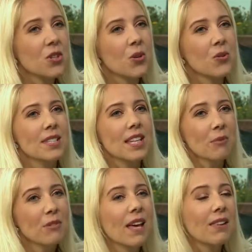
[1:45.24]
So
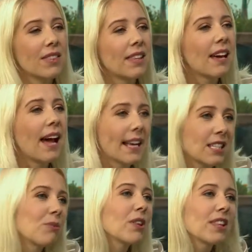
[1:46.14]
some of the
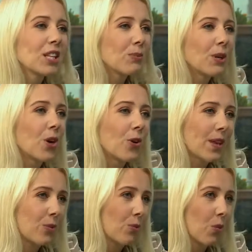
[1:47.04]
hacks, some of the things we know
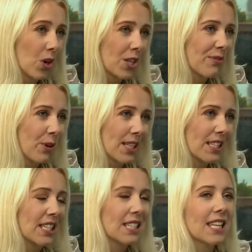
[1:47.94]
that works, for
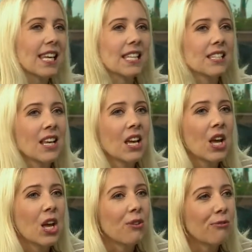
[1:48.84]
instance, is
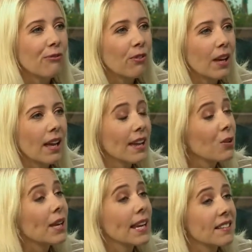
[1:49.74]
if
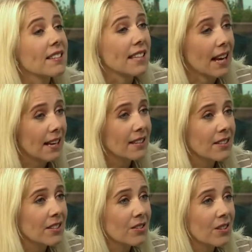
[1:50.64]
you can
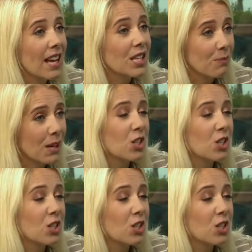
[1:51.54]
exercise as